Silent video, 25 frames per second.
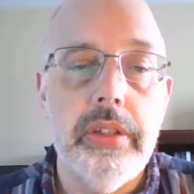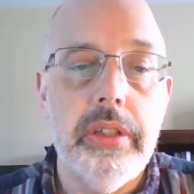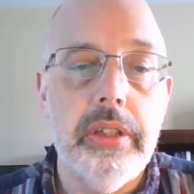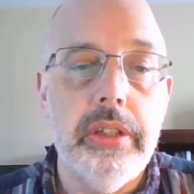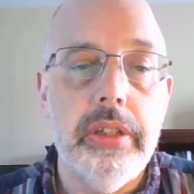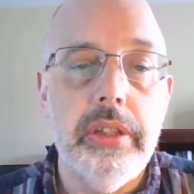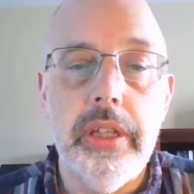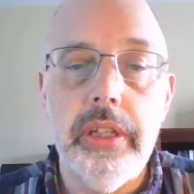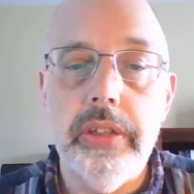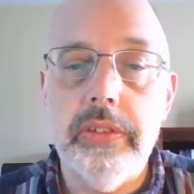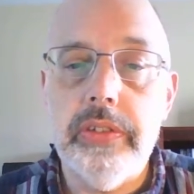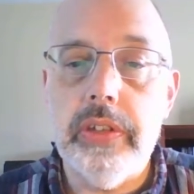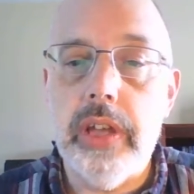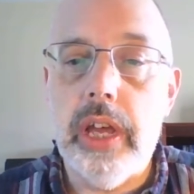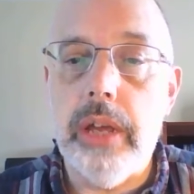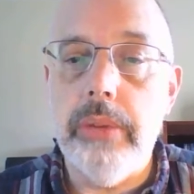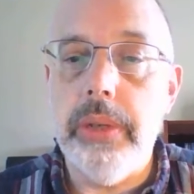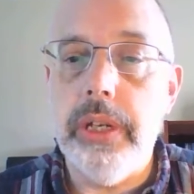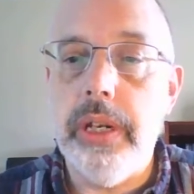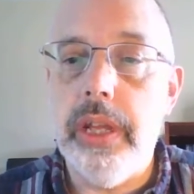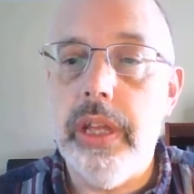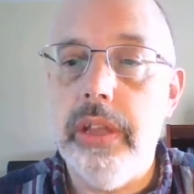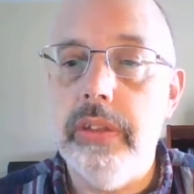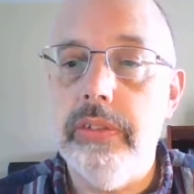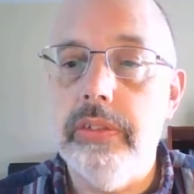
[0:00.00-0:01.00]
the
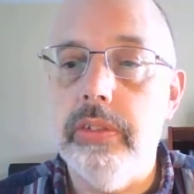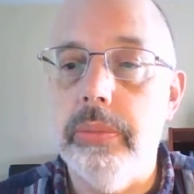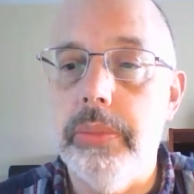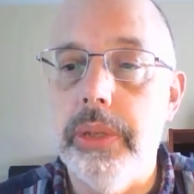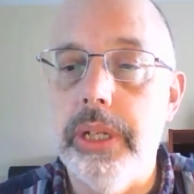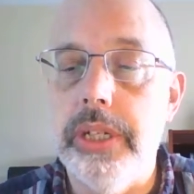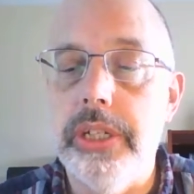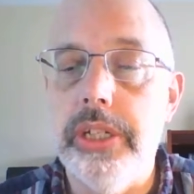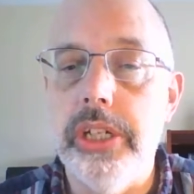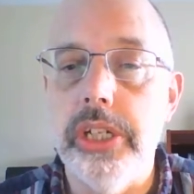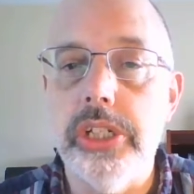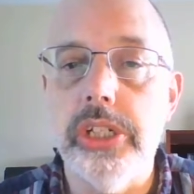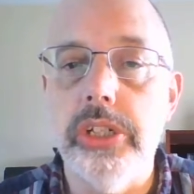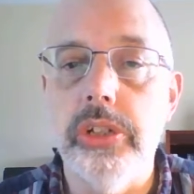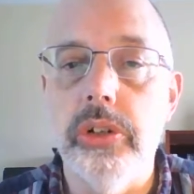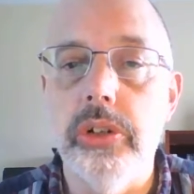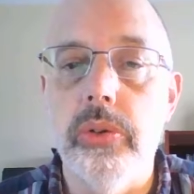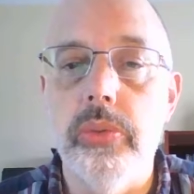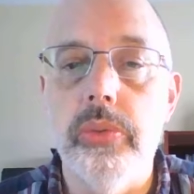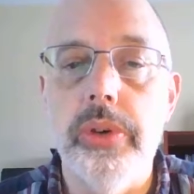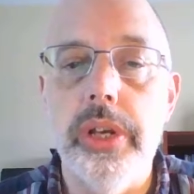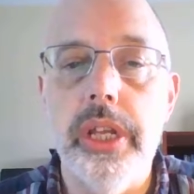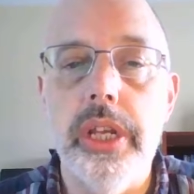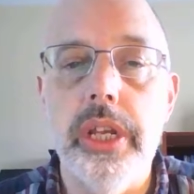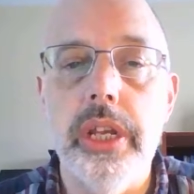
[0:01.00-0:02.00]
assignment has some additional
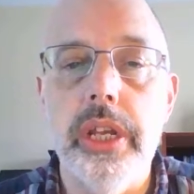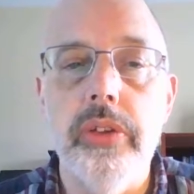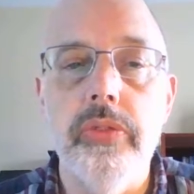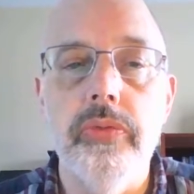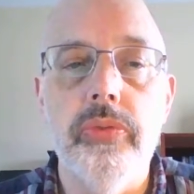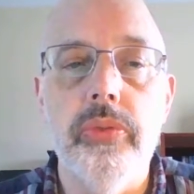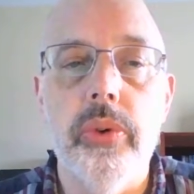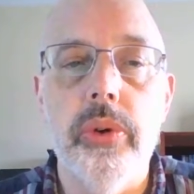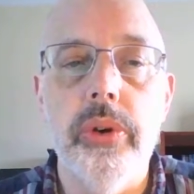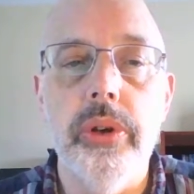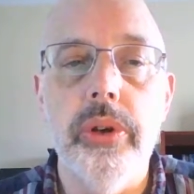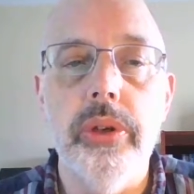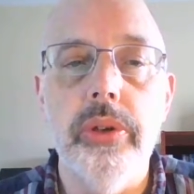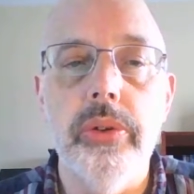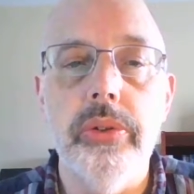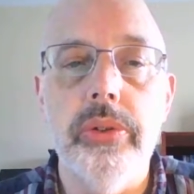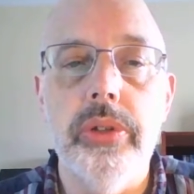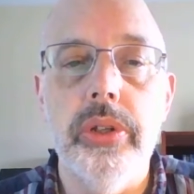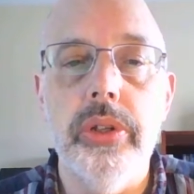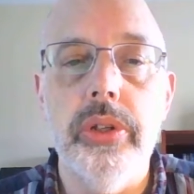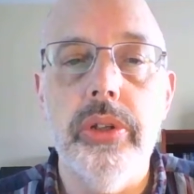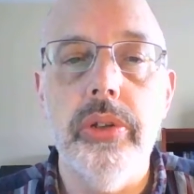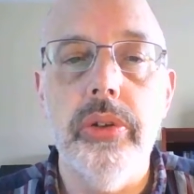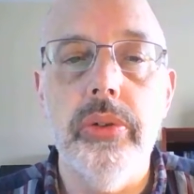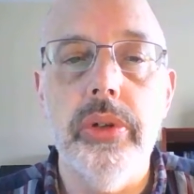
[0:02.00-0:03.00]
reading for you
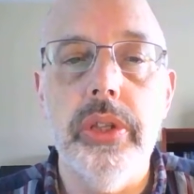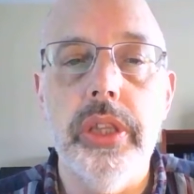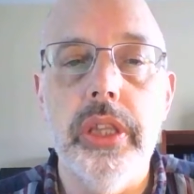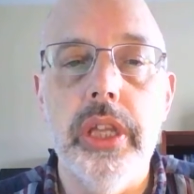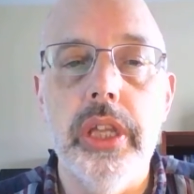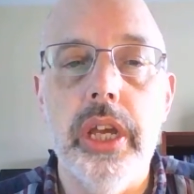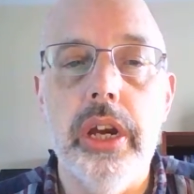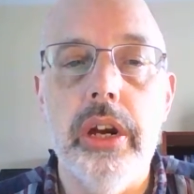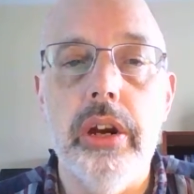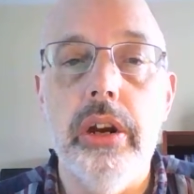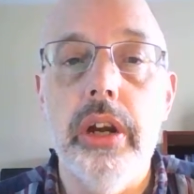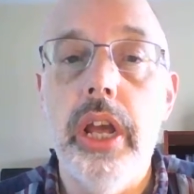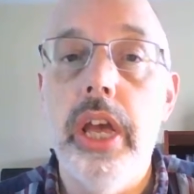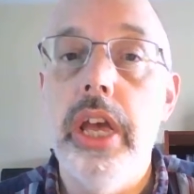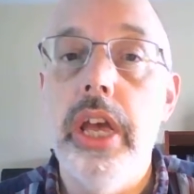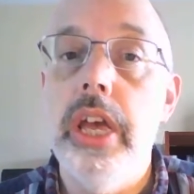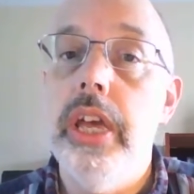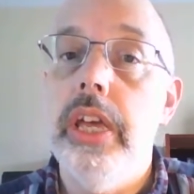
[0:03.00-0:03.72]
to do in there.